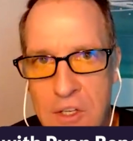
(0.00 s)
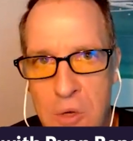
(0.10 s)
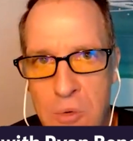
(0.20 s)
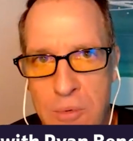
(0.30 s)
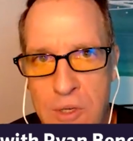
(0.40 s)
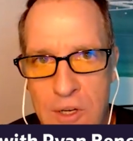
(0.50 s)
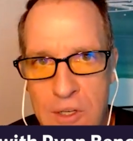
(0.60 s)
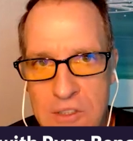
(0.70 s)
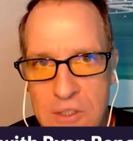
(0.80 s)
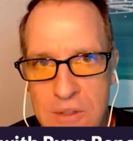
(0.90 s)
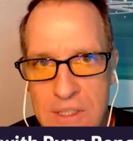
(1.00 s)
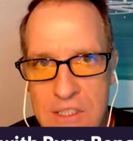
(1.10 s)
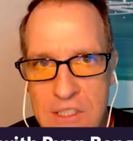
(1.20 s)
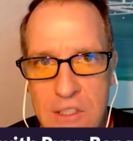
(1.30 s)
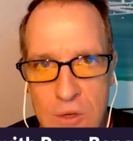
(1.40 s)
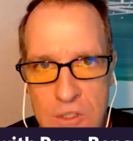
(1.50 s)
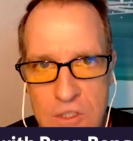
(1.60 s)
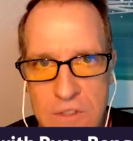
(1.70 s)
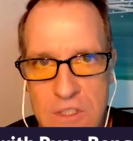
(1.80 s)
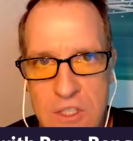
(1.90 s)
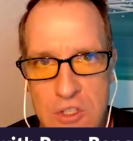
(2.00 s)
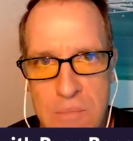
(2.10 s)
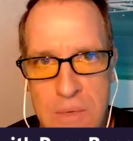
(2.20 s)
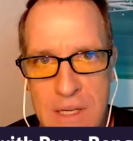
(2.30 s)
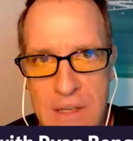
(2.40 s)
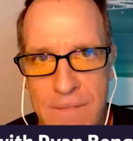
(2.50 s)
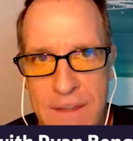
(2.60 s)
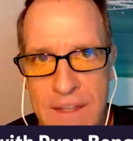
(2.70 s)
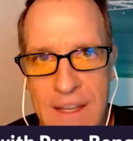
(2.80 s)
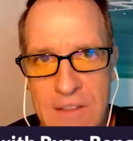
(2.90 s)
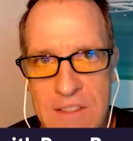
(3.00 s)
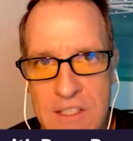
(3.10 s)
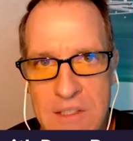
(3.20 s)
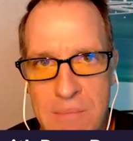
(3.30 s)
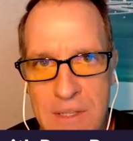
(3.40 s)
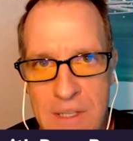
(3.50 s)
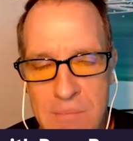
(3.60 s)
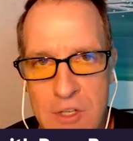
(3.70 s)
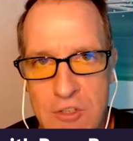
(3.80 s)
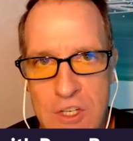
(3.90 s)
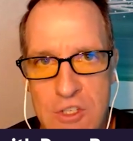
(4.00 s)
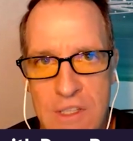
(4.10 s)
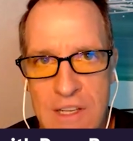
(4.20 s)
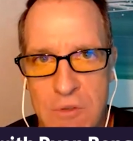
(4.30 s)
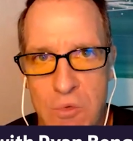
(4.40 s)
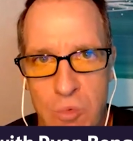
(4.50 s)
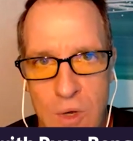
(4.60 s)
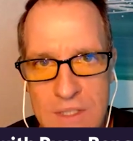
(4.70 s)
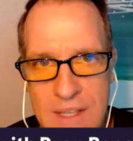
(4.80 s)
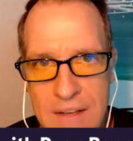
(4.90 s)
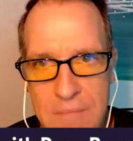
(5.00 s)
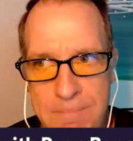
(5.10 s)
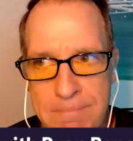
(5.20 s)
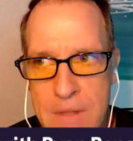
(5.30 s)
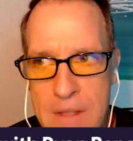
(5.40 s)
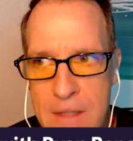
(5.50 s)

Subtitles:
a second ago with regards to the slowness of decision making in the health system at the administration level was that